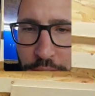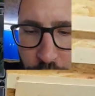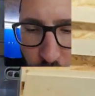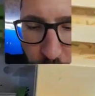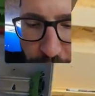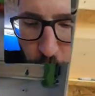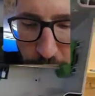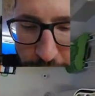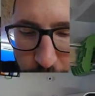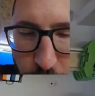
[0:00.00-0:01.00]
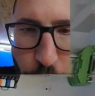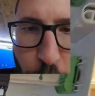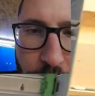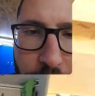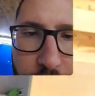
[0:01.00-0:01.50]
So I went
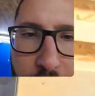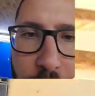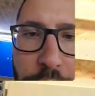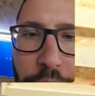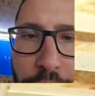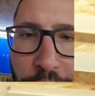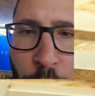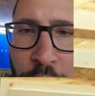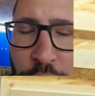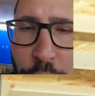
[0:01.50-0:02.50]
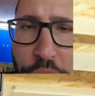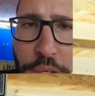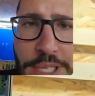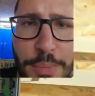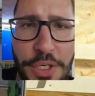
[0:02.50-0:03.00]
with these little ones, which are
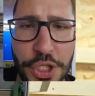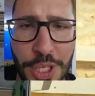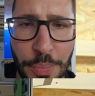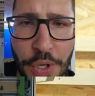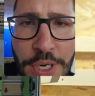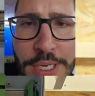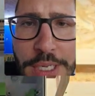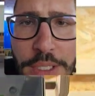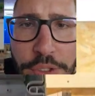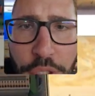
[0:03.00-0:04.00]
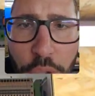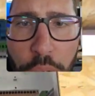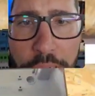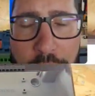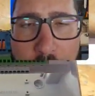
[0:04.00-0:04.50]
a little bit cheaper. So
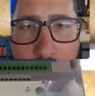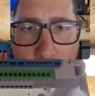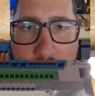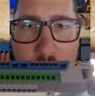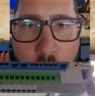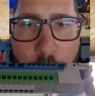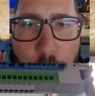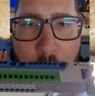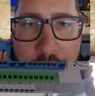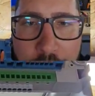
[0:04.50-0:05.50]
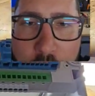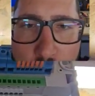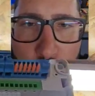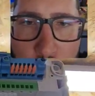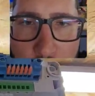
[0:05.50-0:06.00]
I can connect all my
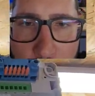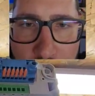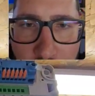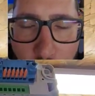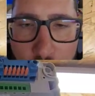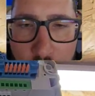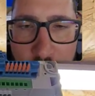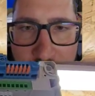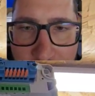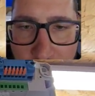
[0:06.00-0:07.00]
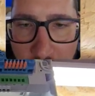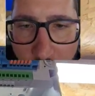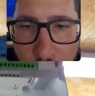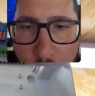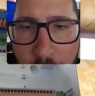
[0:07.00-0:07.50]
230 volt stuff
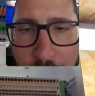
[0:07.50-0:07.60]
here.